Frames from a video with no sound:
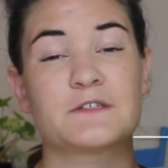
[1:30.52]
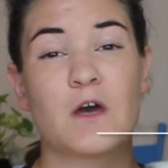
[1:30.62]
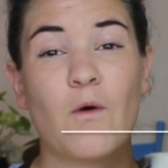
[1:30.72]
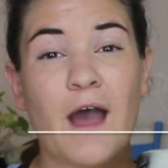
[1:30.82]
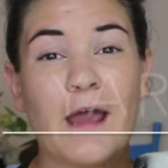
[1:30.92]

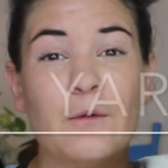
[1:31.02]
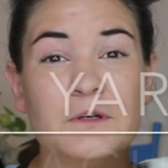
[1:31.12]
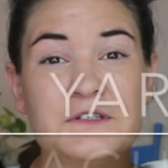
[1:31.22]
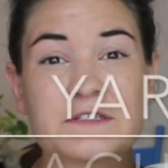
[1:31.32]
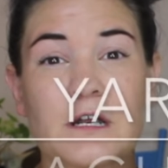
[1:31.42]
So I
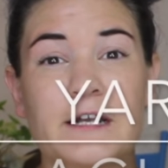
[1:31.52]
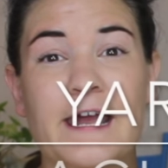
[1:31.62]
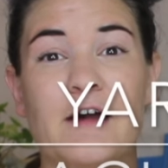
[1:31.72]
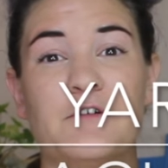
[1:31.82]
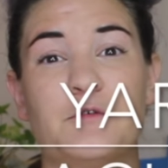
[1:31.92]
will start
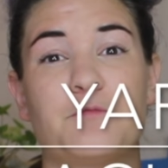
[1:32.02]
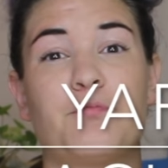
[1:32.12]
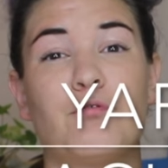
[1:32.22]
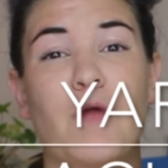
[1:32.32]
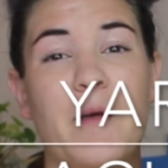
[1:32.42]
out with
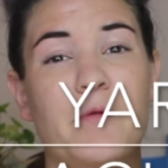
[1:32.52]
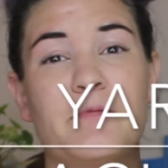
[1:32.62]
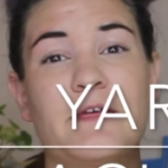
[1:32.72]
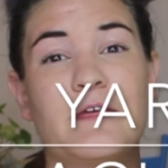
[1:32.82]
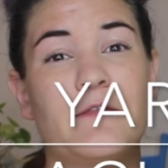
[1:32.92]

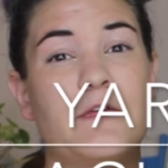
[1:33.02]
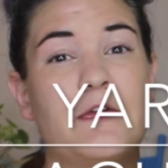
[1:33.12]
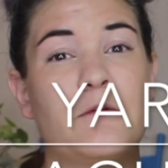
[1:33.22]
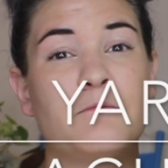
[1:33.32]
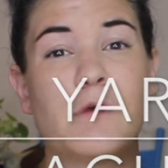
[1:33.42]
probably
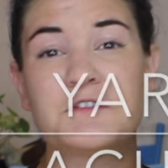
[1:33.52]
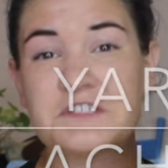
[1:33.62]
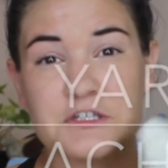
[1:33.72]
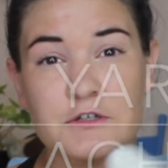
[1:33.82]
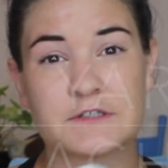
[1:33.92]
the
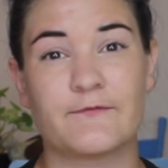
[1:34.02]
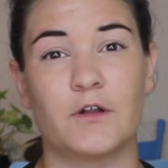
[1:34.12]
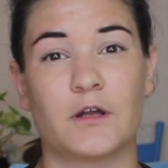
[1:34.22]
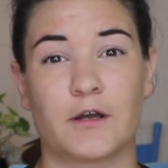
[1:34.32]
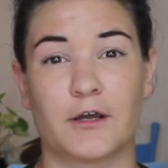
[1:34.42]
most
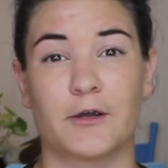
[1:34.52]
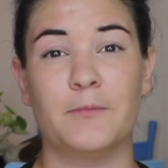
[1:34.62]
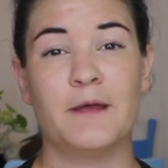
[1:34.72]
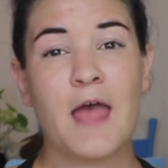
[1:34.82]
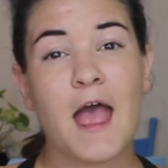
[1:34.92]
useful herb,